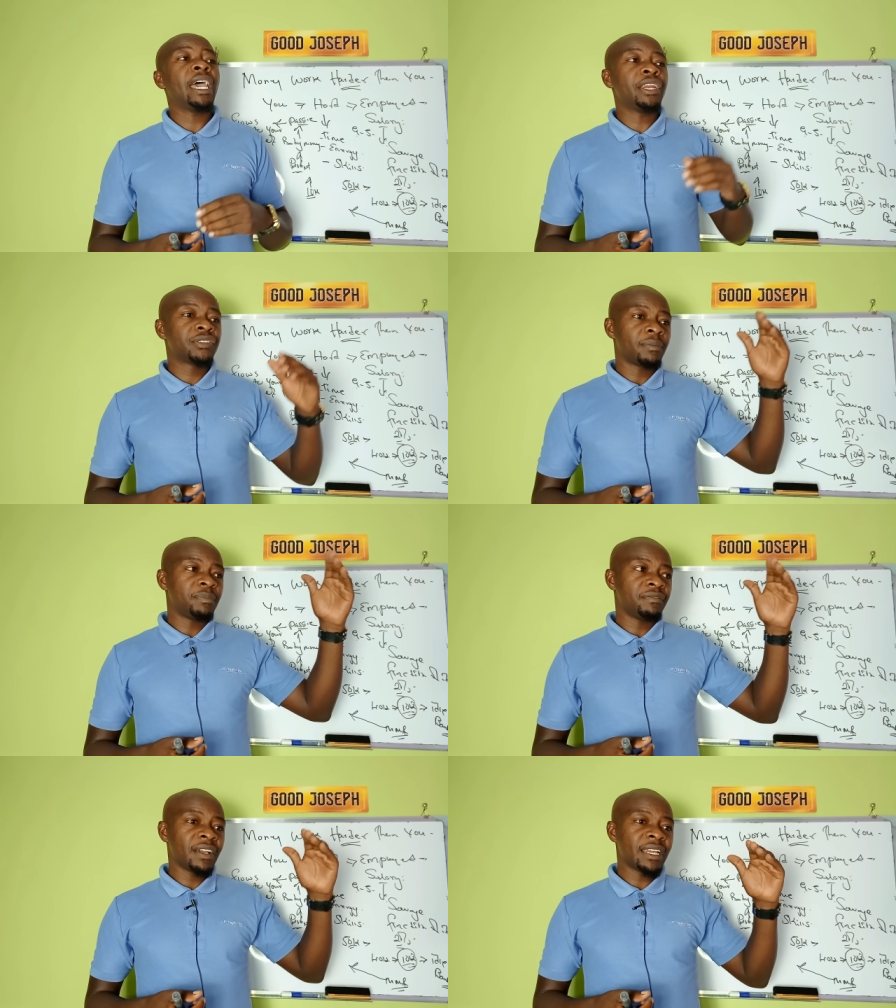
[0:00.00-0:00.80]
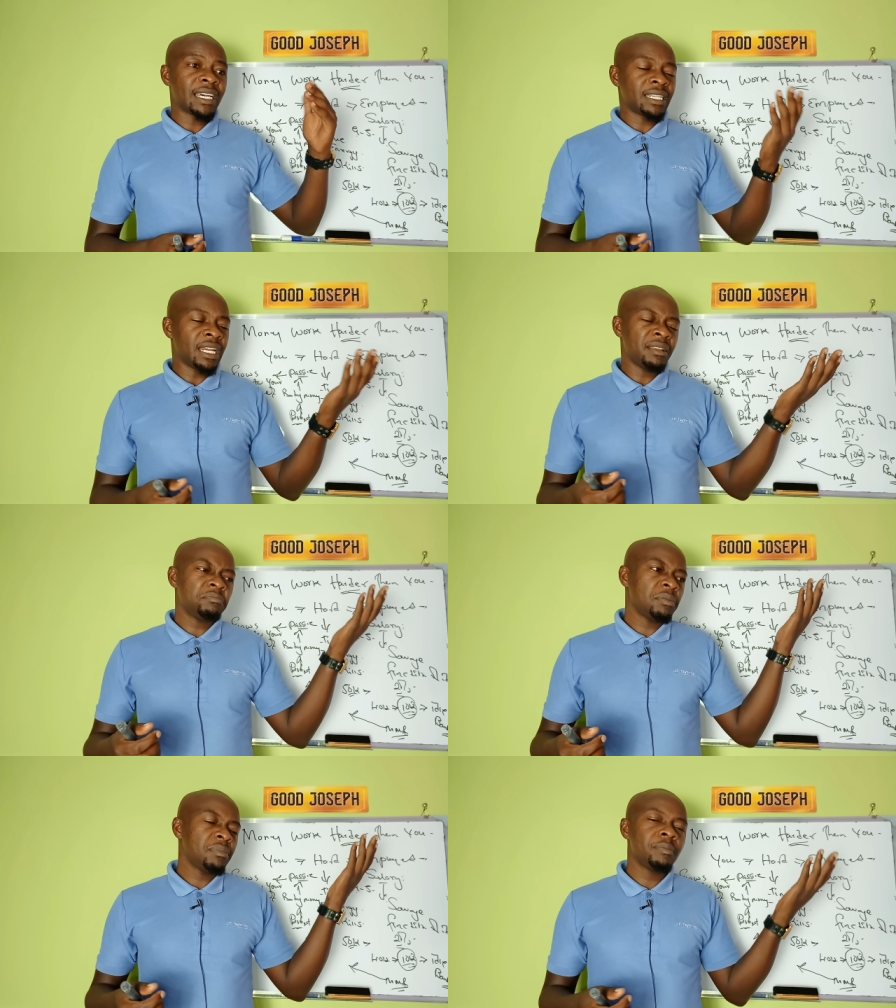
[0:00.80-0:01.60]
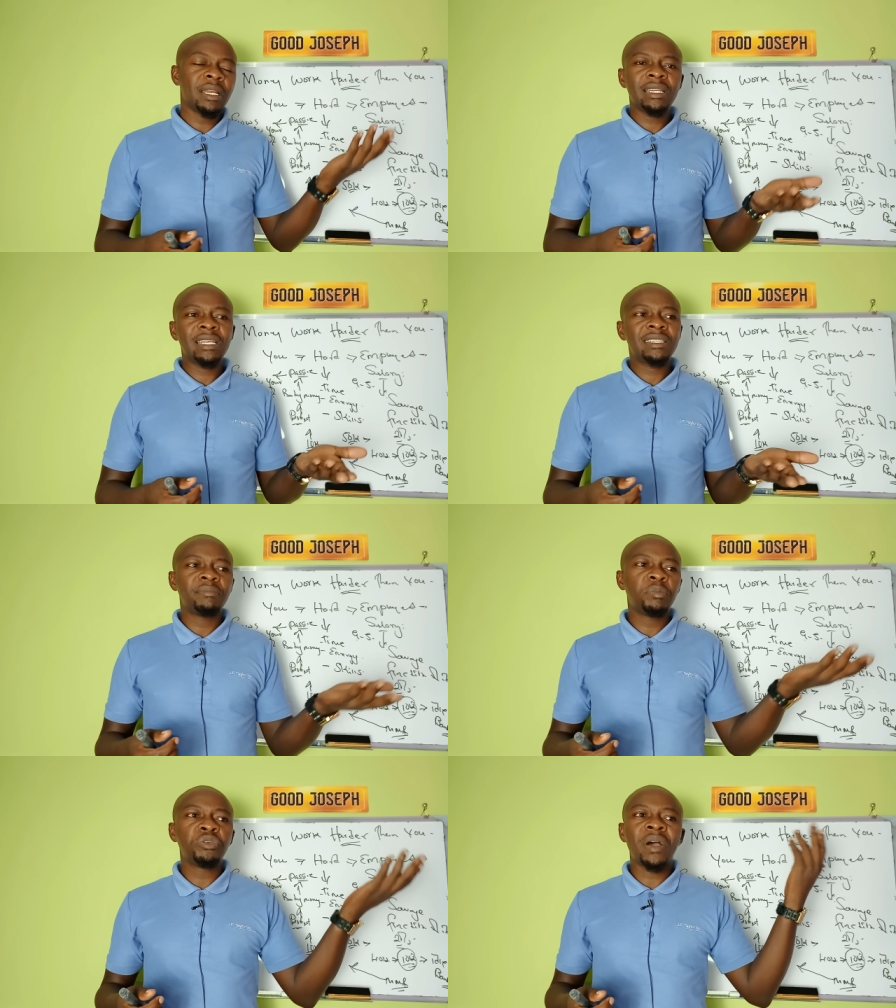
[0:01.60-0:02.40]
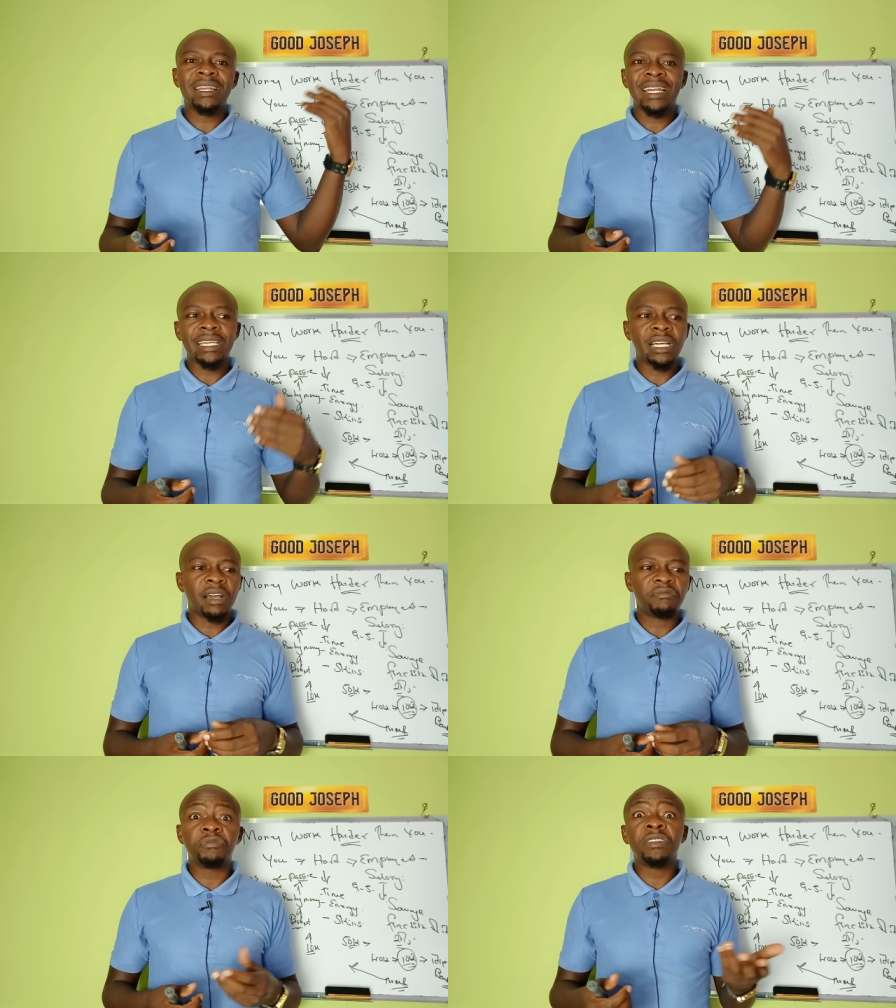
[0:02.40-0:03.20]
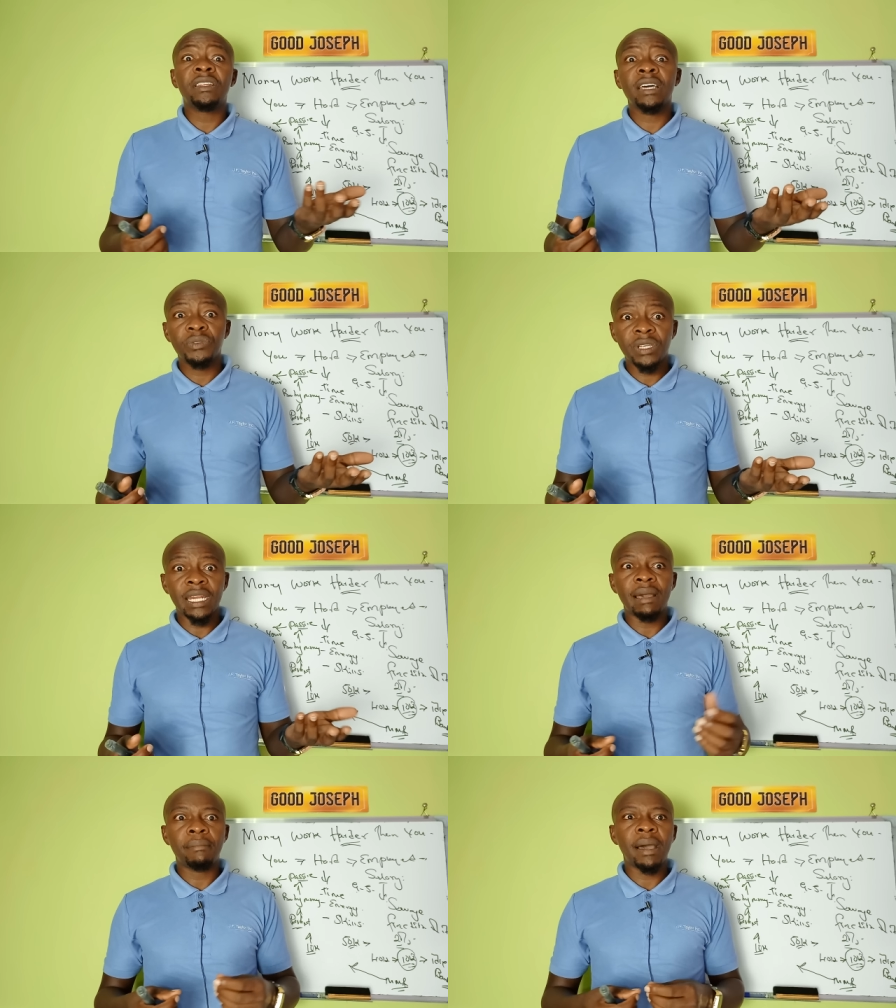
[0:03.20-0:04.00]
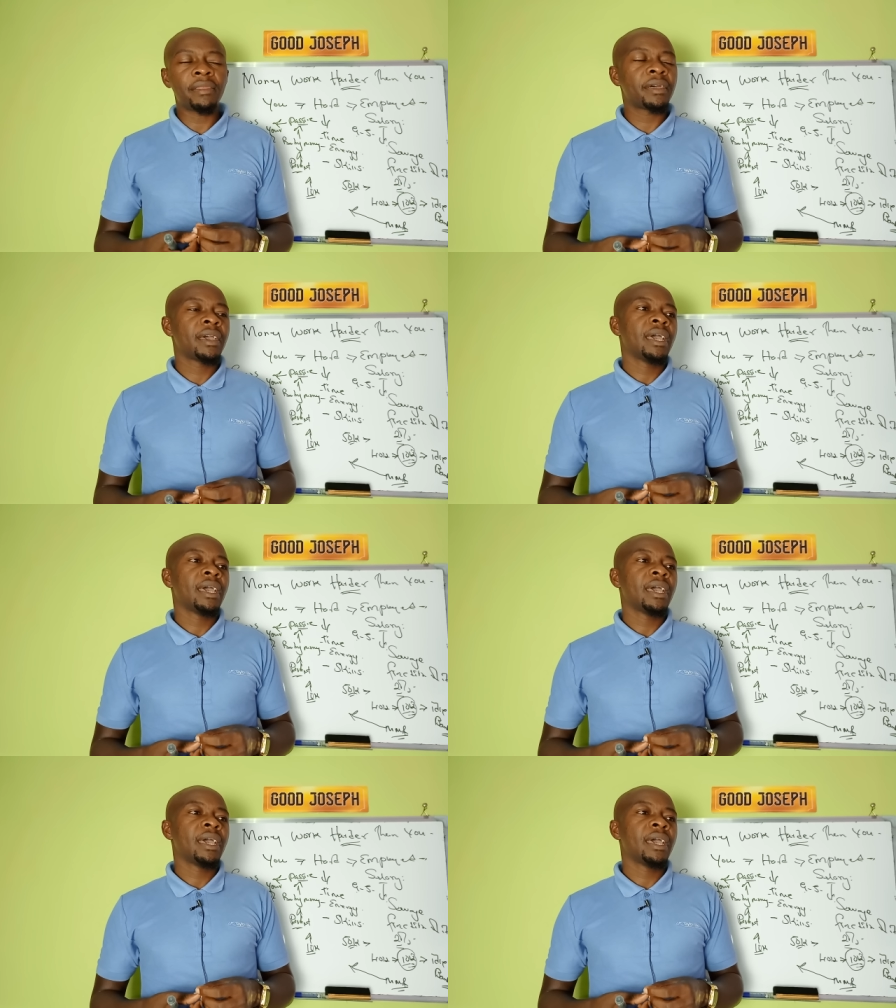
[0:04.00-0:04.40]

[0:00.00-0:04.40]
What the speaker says: and you subdivide that, and then let's say maybe you earn like 15,000 in a month.